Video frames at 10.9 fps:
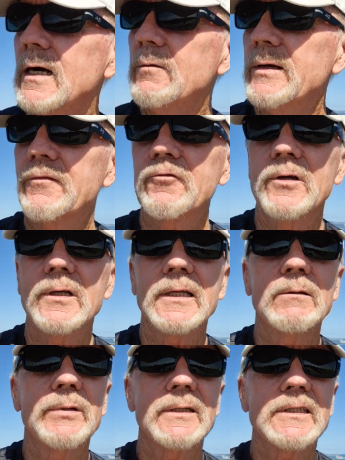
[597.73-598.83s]
I went through a
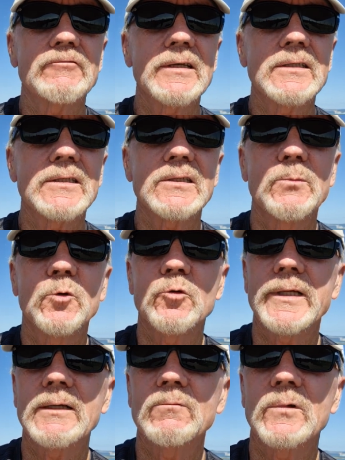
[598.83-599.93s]
little bit of stress this
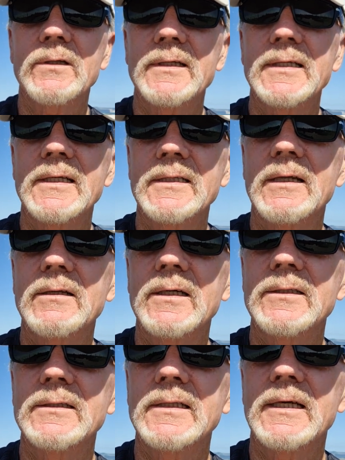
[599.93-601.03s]
morning, one thing and another,
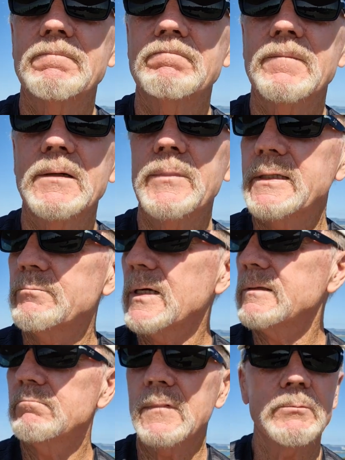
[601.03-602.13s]
and I made
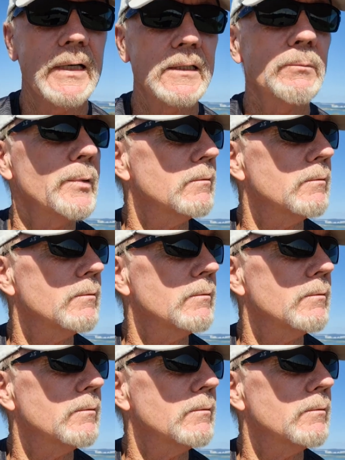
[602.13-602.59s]
my mind up.